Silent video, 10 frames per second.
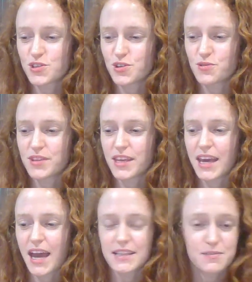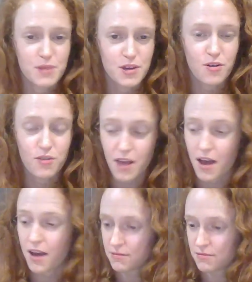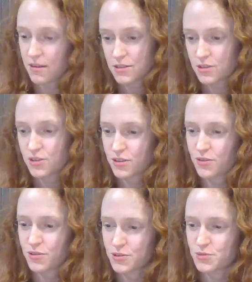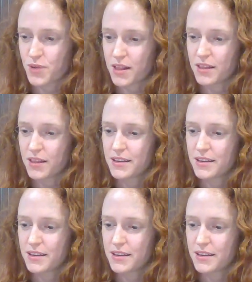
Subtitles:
so they can't speak or lie. That's a good thought as well.